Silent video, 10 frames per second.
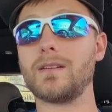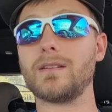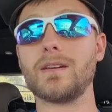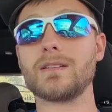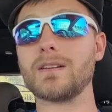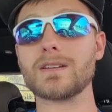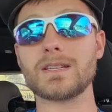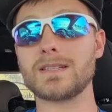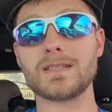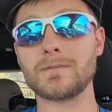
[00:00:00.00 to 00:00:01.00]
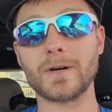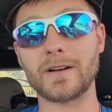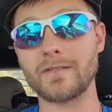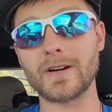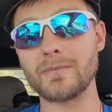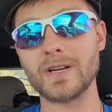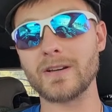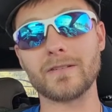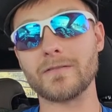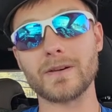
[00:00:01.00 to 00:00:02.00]
it doesn't seem like very many
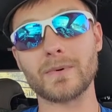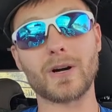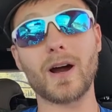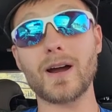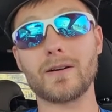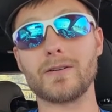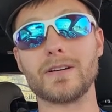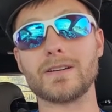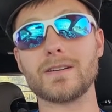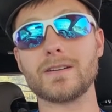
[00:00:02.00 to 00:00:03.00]
of them are hiring,